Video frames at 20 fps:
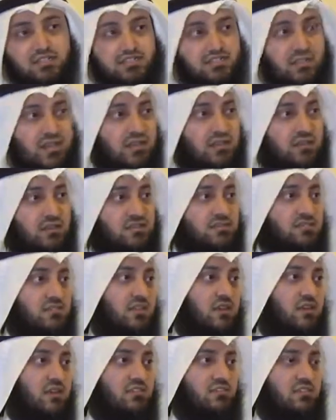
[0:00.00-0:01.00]

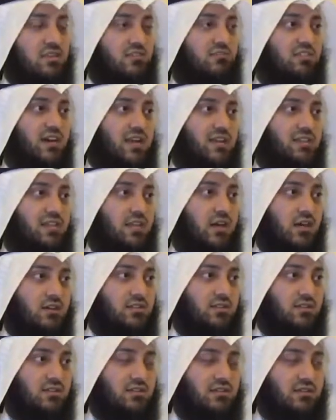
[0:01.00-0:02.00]
They fired the
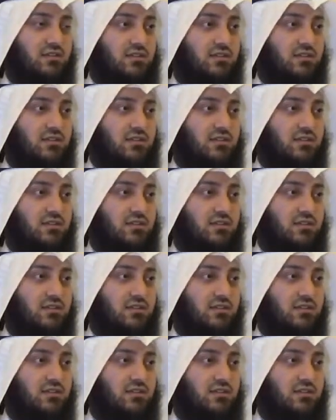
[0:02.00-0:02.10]
doctor.